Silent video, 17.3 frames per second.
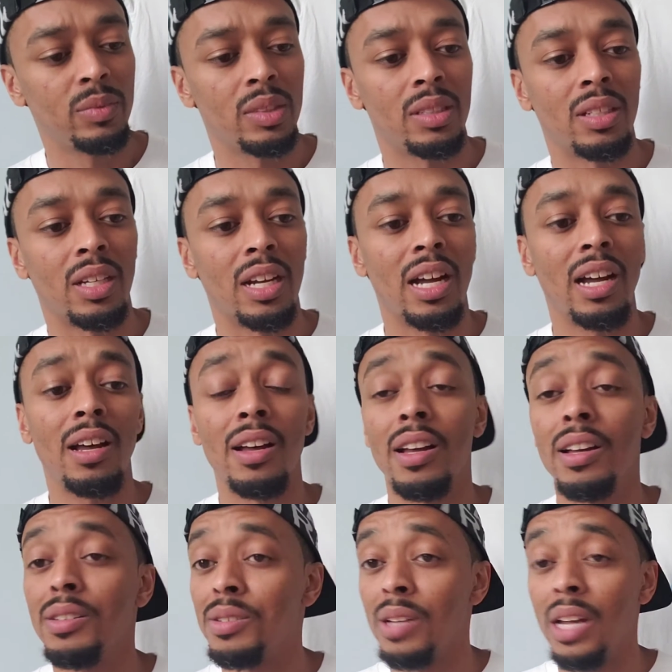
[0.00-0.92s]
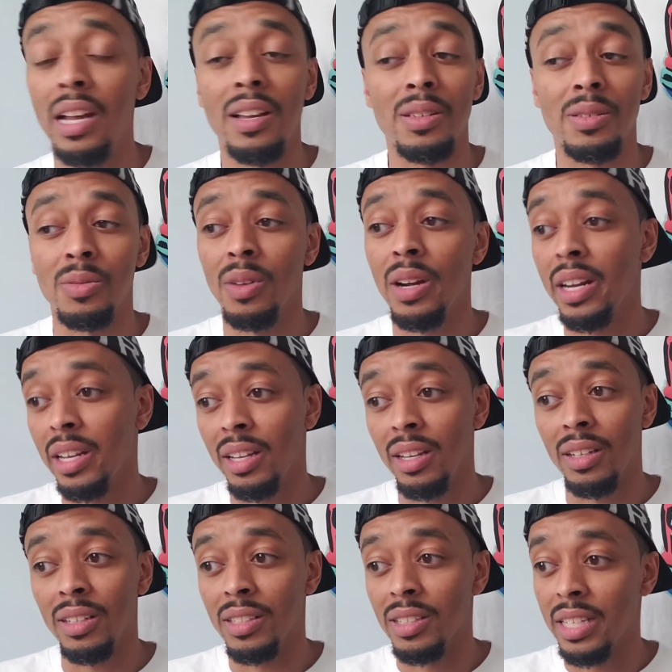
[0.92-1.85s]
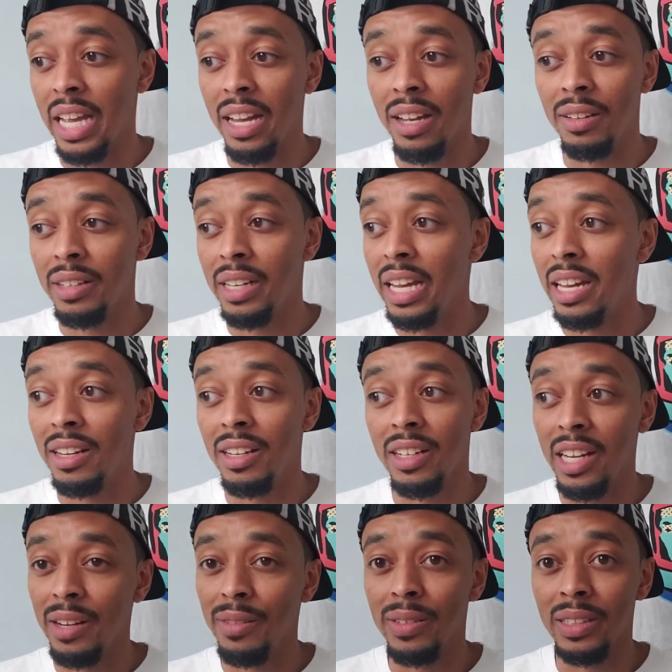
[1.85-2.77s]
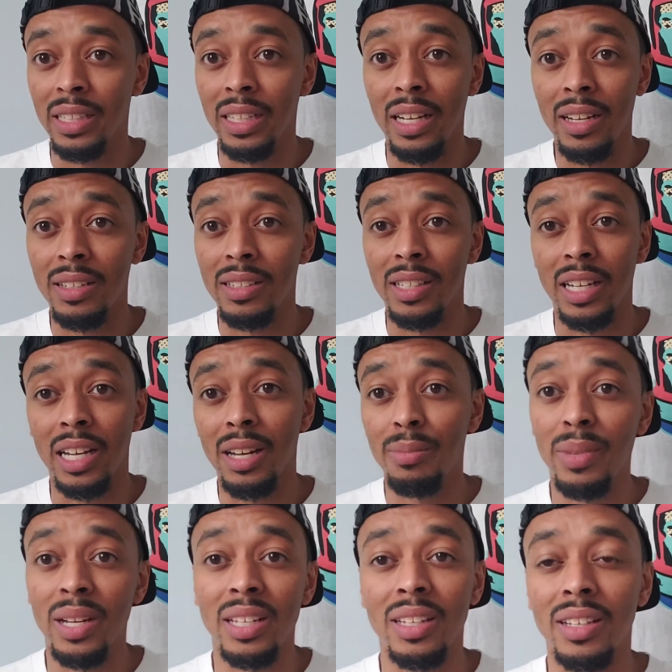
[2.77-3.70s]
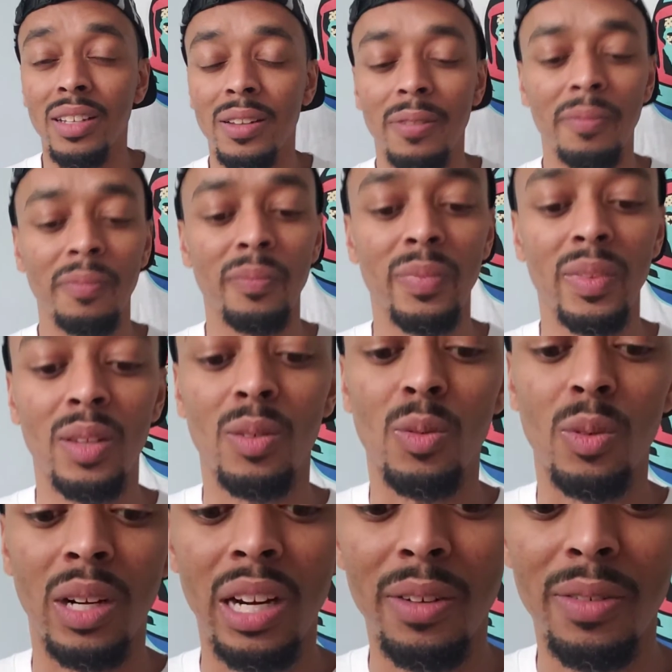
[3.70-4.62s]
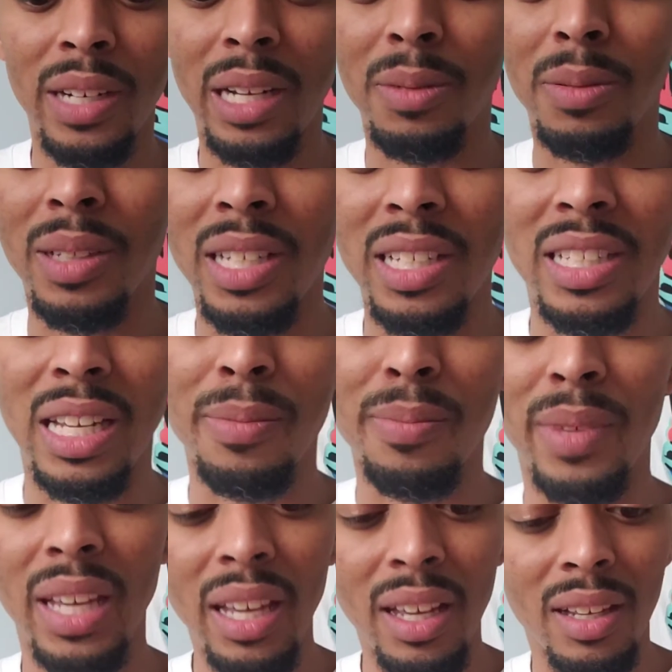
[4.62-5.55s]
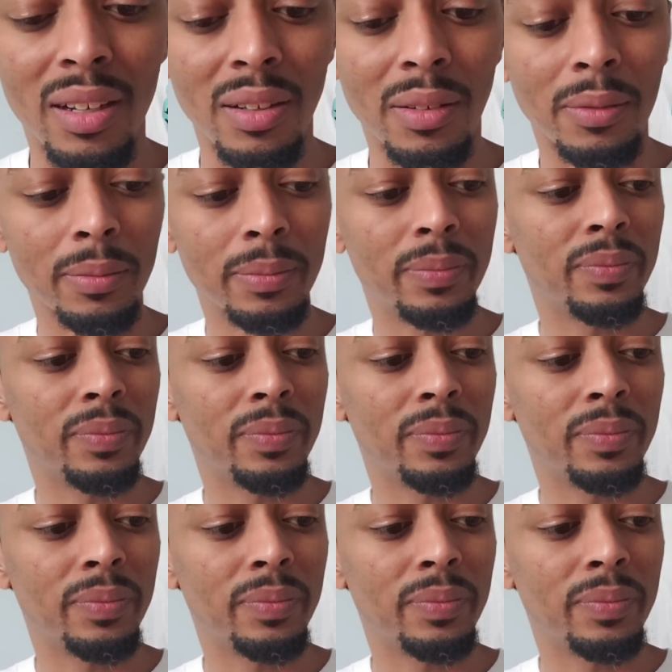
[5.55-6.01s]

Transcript: So I was ready on the countdown and everything. I was like, I'm about to, whatever they release, I'm getting.